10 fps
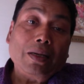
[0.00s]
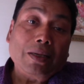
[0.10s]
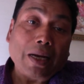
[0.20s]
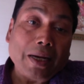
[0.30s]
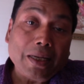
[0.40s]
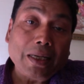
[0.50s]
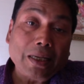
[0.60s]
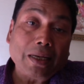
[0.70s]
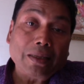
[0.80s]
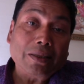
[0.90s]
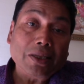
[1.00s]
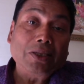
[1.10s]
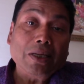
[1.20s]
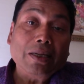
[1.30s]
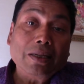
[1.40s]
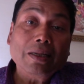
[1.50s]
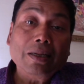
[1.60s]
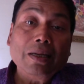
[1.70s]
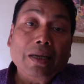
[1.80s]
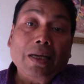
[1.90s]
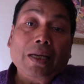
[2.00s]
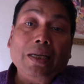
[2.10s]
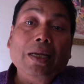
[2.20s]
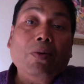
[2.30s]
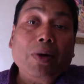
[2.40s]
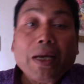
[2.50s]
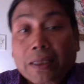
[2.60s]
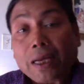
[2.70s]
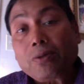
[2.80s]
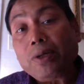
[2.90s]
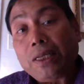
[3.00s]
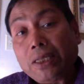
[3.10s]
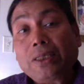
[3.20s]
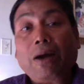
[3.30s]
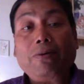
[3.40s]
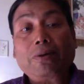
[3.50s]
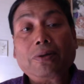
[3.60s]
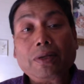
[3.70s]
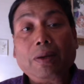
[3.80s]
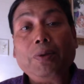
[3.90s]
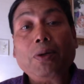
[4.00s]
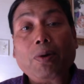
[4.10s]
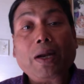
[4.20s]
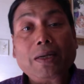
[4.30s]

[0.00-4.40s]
training and teaching in a way that we reach out everyone